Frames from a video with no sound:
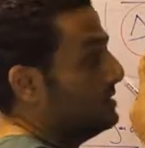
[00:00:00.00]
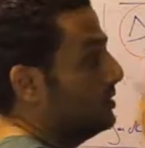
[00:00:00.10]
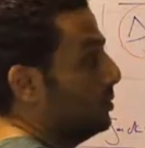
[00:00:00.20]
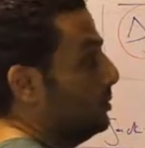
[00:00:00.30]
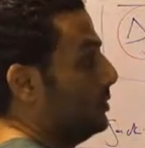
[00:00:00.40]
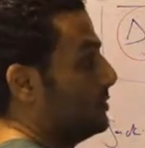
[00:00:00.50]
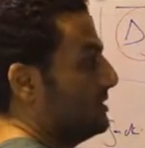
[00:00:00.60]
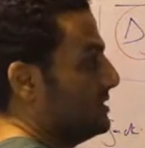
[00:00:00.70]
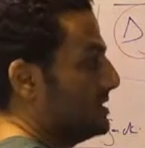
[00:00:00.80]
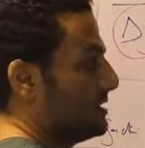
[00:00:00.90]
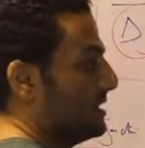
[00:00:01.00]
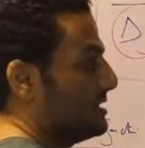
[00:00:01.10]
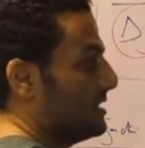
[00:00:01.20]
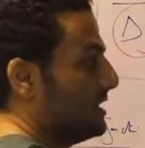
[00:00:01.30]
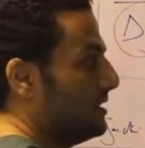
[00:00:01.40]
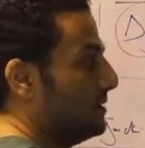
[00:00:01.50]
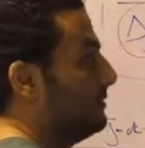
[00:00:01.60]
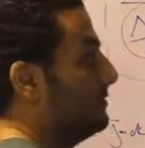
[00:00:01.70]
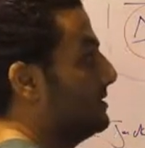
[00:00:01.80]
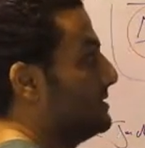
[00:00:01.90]
0, because in this case the heat
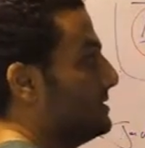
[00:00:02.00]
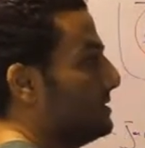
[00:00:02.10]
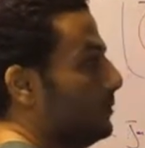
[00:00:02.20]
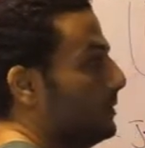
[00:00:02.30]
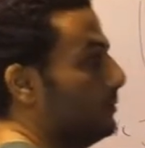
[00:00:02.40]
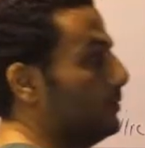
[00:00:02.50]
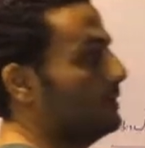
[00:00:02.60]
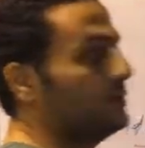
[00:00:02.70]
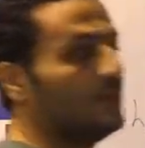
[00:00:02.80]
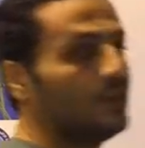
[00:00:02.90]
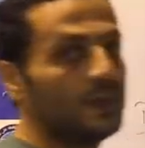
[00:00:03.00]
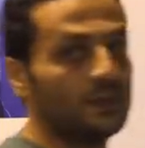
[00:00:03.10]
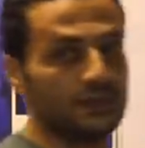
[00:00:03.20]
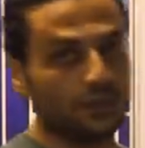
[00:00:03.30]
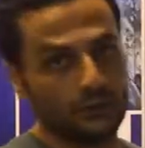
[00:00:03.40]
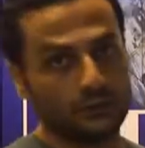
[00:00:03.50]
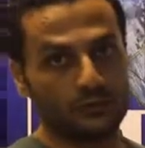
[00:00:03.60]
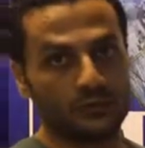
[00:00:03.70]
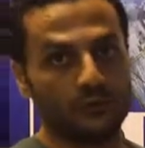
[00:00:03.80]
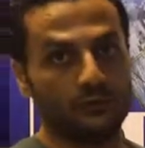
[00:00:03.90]
difference is equal to what? Is equal to
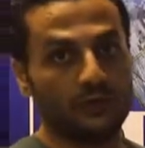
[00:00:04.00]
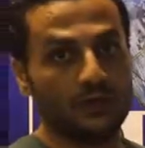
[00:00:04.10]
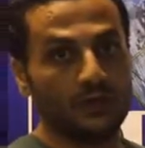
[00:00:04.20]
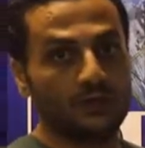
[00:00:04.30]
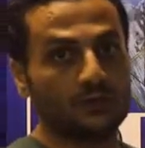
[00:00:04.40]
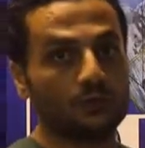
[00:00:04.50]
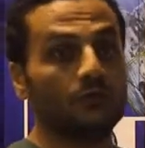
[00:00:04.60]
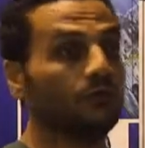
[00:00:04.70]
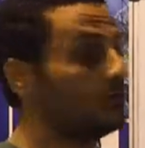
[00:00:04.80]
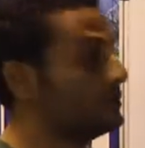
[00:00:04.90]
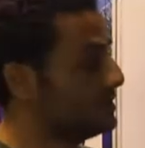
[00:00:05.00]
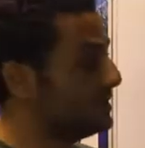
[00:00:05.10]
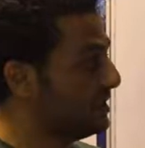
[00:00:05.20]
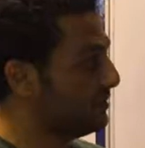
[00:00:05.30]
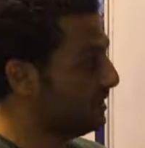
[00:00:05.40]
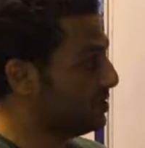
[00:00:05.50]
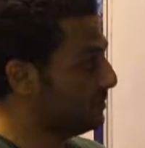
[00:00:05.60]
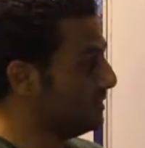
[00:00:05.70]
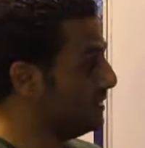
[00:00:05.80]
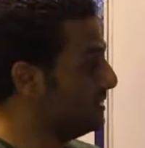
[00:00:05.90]
0. So for the same
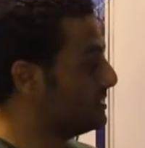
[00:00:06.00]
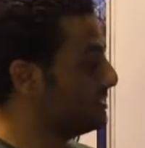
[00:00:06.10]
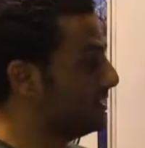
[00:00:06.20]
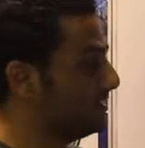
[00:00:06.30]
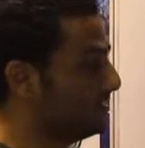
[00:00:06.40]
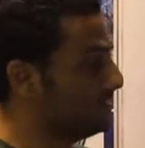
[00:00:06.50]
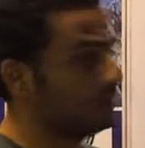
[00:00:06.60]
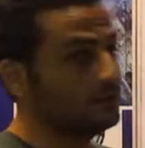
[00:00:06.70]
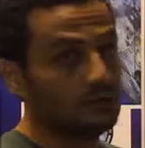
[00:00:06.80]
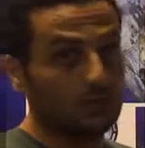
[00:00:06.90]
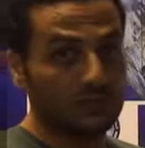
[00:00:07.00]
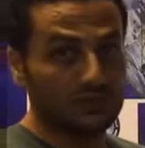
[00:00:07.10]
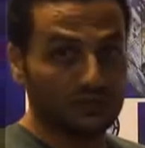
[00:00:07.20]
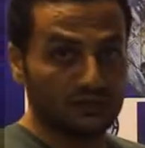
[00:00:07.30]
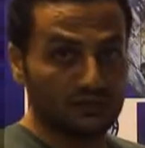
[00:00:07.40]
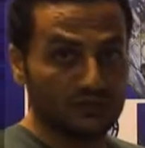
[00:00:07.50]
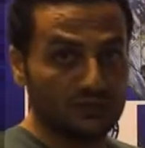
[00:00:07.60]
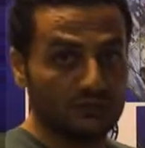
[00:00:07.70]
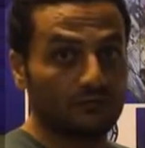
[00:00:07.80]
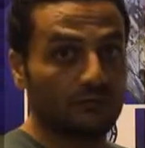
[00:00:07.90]
actually static
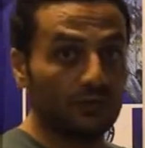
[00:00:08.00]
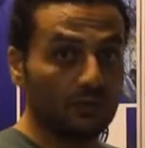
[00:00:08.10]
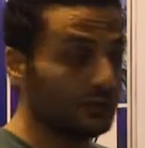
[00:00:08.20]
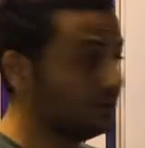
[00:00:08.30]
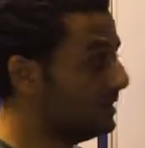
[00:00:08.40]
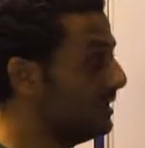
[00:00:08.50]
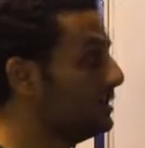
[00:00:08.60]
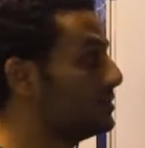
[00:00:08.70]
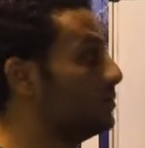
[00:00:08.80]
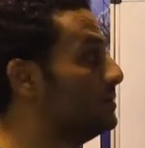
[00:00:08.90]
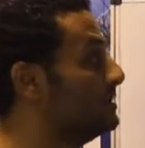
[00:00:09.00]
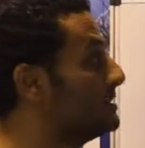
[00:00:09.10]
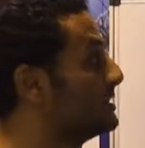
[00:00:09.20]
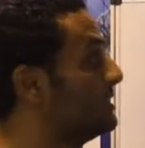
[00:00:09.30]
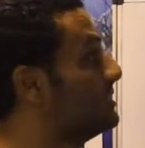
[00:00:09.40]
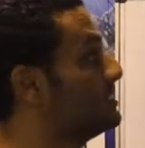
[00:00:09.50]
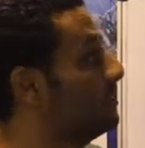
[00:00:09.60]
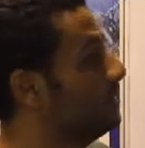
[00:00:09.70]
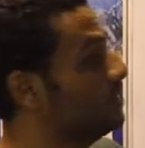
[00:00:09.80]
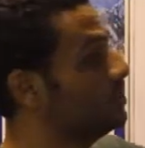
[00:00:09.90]
continuous fluid, so in this case the
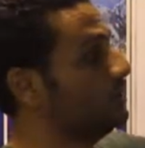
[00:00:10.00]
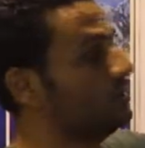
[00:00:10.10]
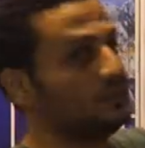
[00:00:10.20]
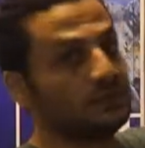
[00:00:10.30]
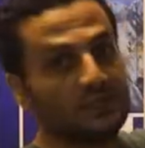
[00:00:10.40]
pressure at the